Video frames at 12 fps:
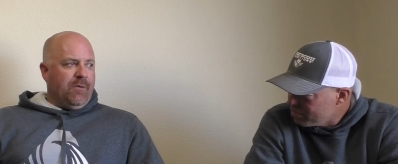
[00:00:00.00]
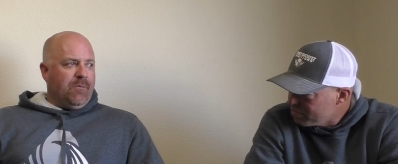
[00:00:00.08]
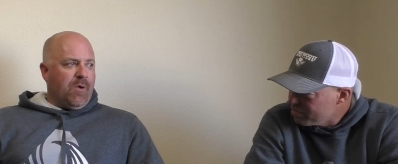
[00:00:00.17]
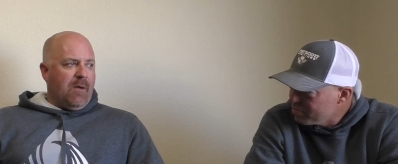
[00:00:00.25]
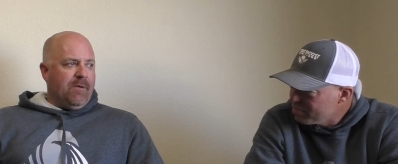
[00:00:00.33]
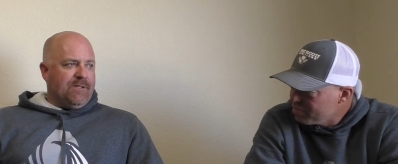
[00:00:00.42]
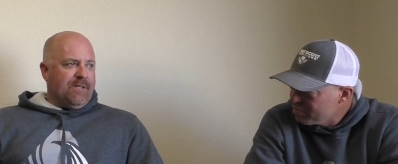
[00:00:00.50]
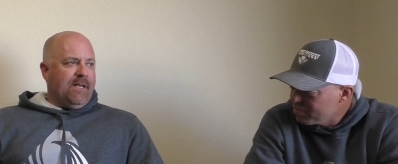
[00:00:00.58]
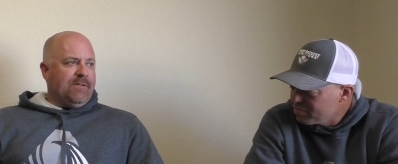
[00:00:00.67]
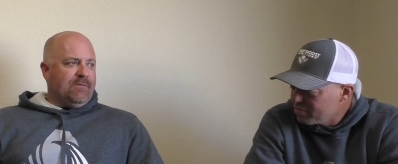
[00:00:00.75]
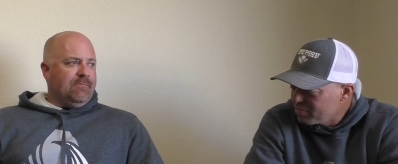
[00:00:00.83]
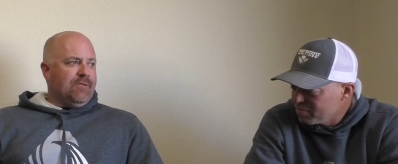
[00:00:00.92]
Speaker 1: that would probably stay
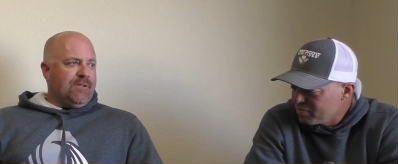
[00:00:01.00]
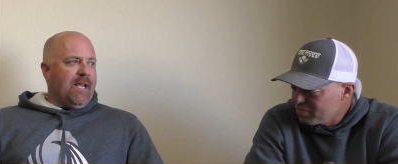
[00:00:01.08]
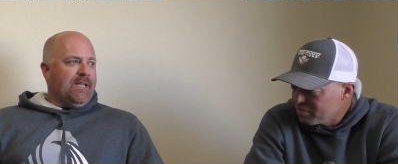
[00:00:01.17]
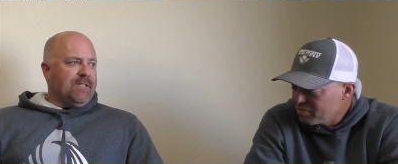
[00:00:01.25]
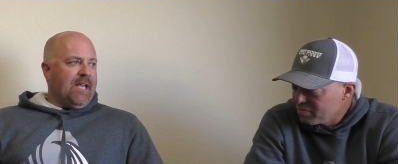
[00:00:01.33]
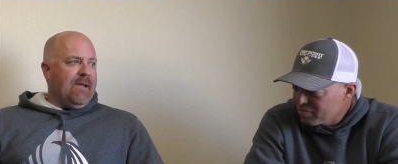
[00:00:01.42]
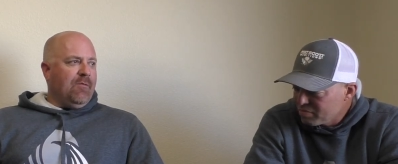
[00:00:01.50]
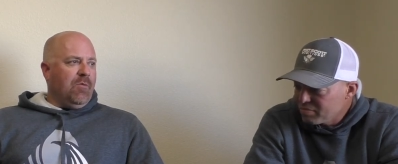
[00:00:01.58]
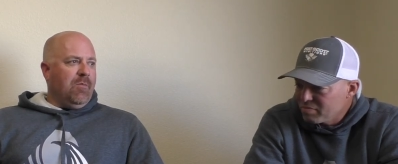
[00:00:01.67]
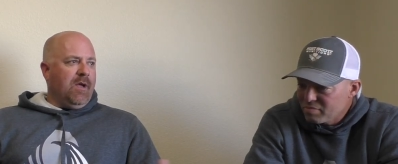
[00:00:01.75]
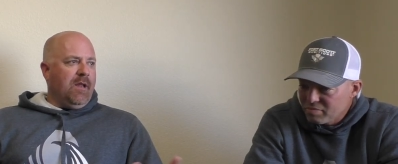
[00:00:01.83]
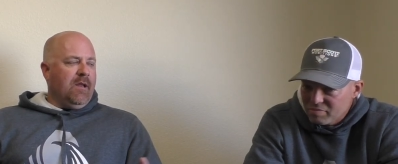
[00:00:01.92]
stable,
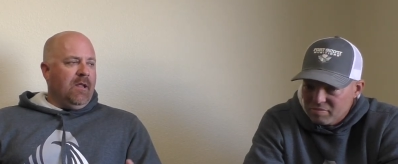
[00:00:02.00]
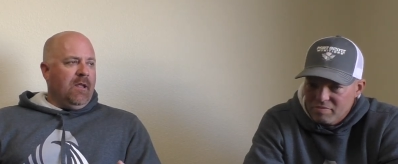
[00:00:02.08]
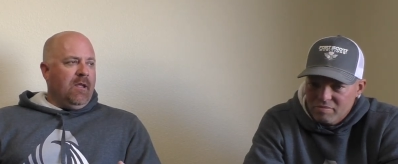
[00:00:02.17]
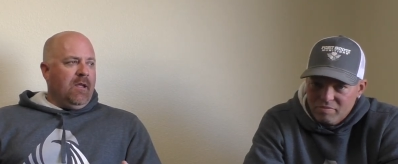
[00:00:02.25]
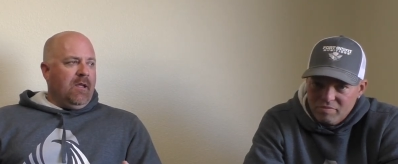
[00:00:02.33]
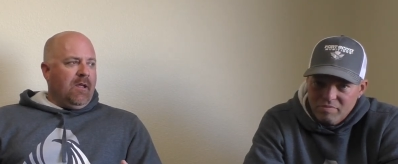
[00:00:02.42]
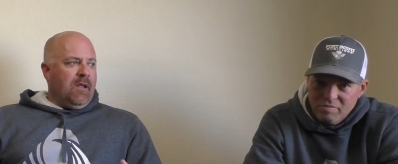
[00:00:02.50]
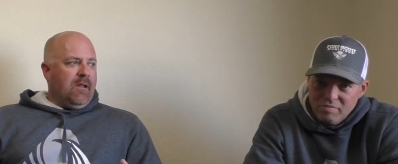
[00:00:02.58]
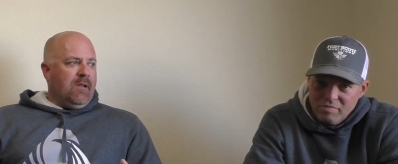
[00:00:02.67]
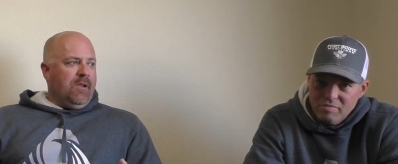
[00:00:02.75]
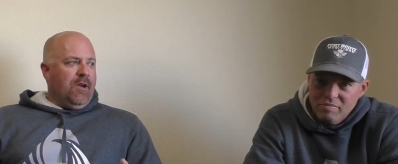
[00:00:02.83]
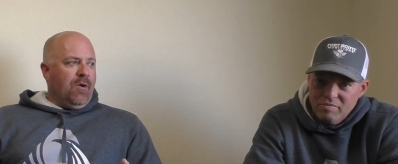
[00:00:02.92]
but
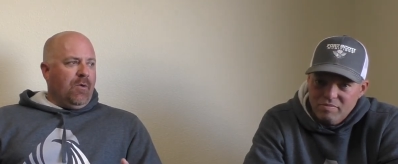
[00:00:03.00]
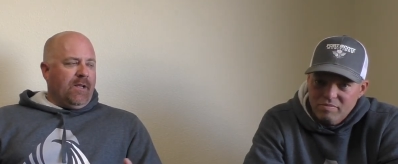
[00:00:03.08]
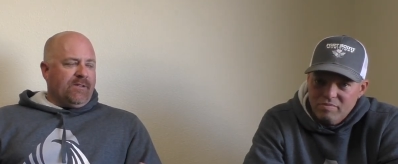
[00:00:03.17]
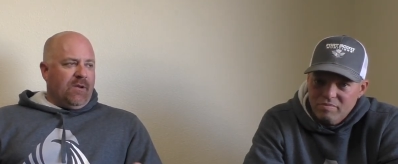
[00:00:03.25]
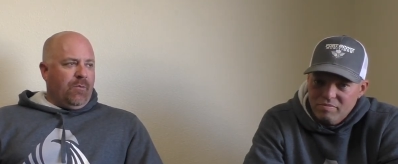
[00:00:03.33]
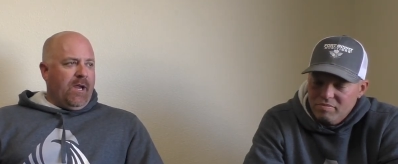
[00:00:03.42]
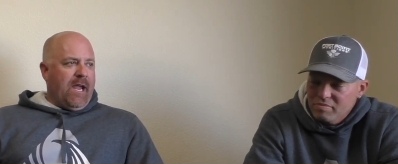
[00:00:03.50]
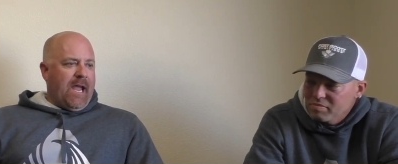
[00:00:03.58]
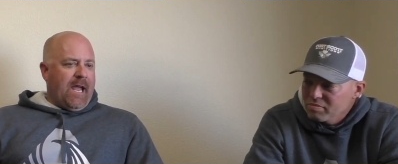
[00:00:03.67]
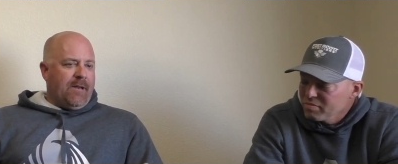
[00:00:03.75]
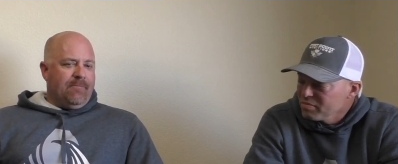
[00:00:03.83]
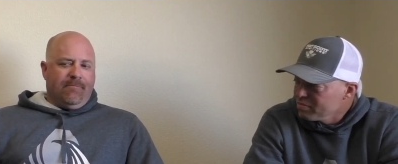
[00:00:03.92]
you know, like I said, we
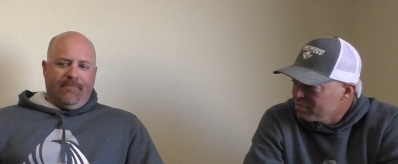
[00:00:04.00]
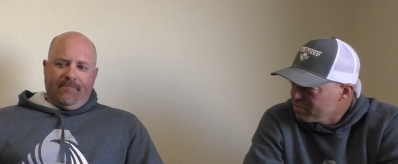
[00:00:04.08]
had